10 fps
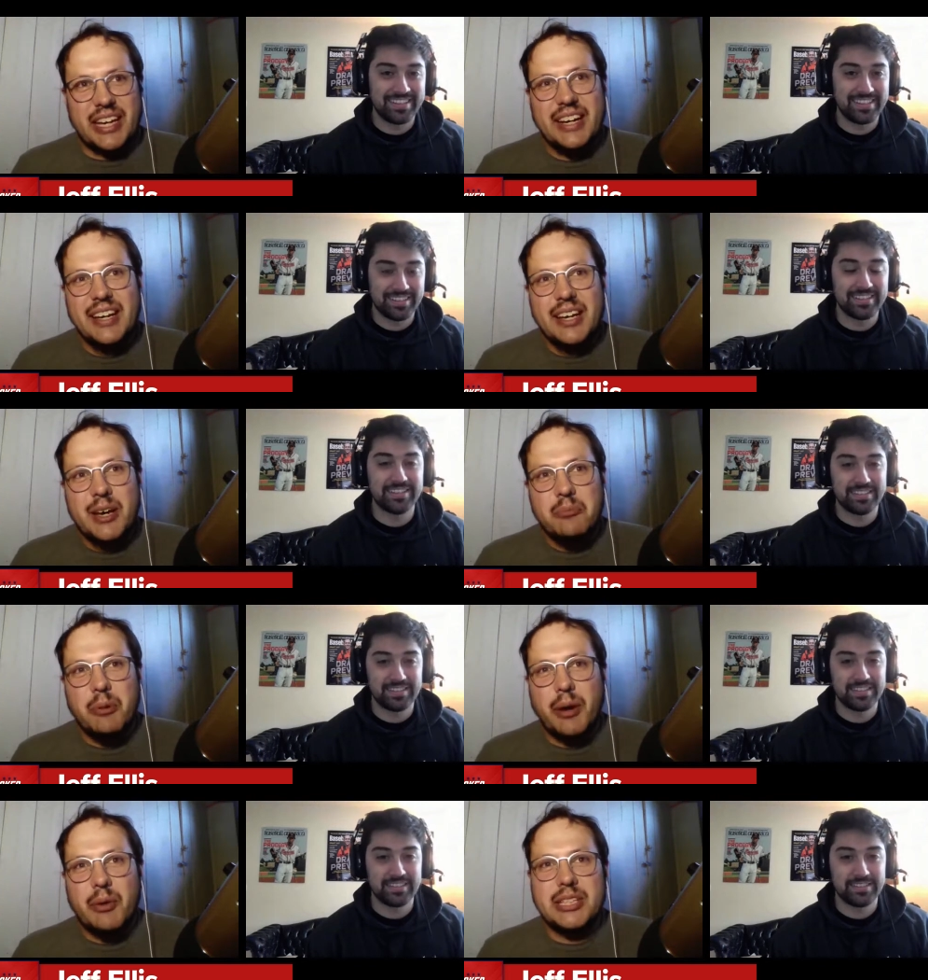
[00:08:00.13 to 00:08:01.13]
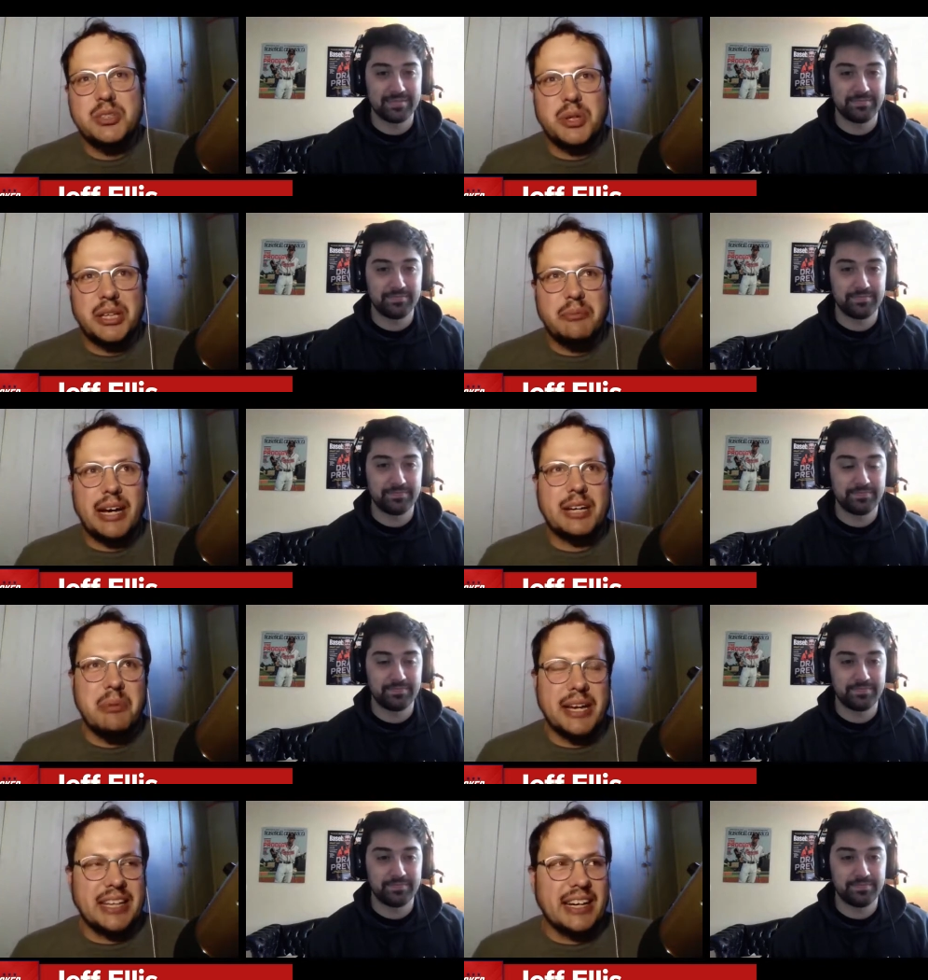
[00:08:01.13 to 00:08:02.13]
Speaker 1: that. But my way too early mock
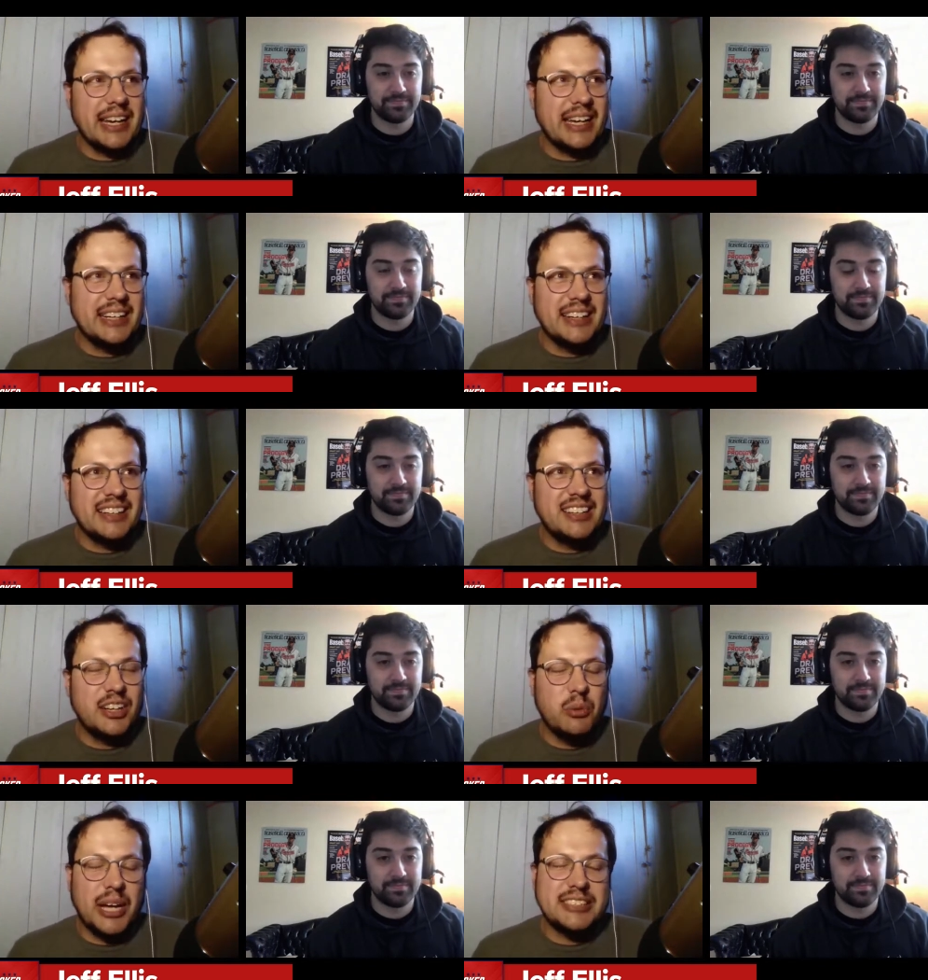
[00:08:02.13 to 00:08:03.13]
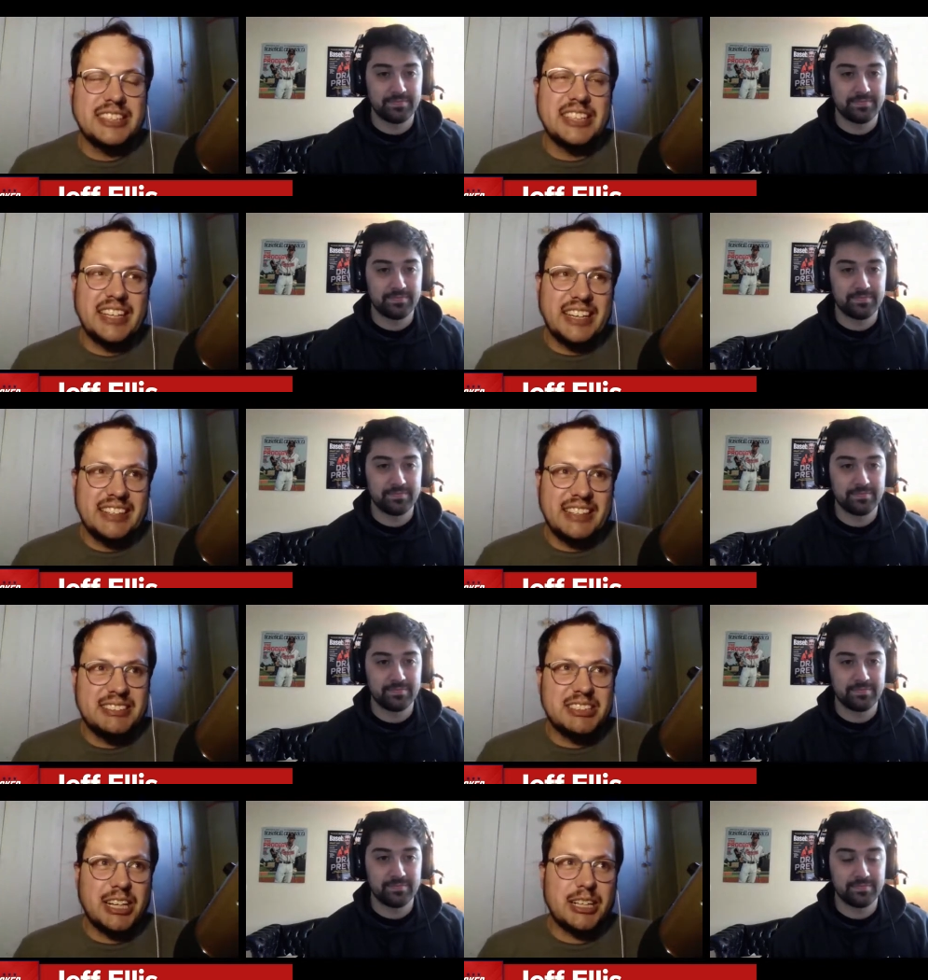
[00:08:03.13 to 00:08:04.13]
back then, I had uh, Khalil Watson to the
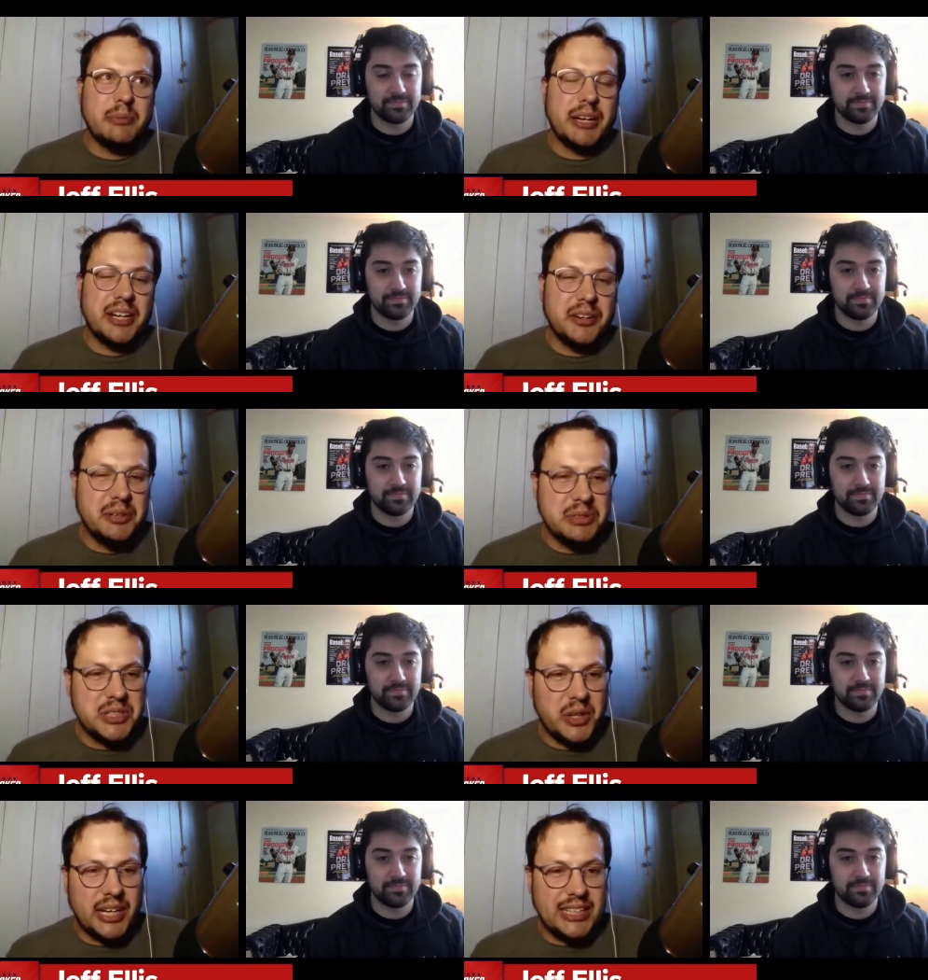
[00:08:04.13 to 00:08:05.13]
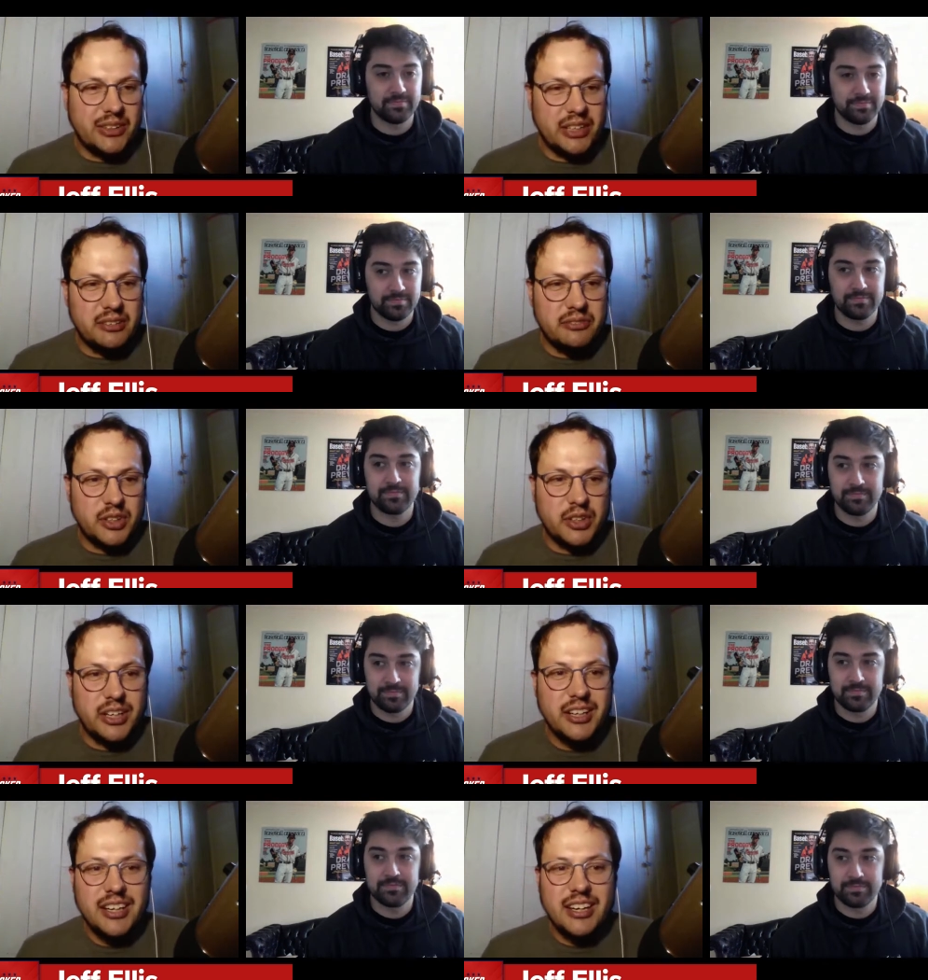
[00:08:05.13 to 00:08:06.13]
Indians and talked about how he was their ideal infielder.